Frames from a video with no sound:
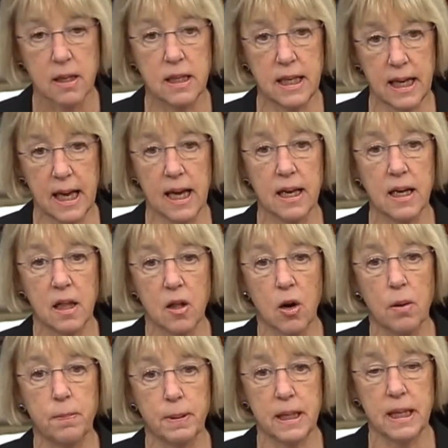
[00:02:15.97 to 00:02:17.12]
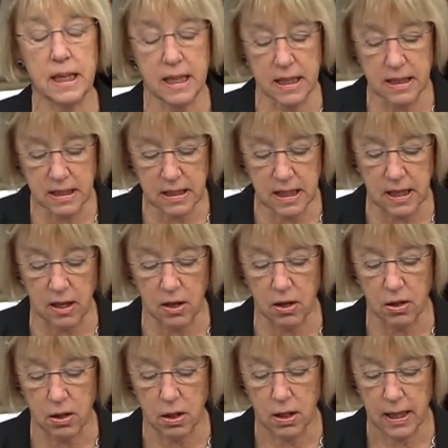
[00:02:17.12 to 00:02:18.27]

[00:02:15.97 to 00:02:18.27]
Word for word: the N L R B is there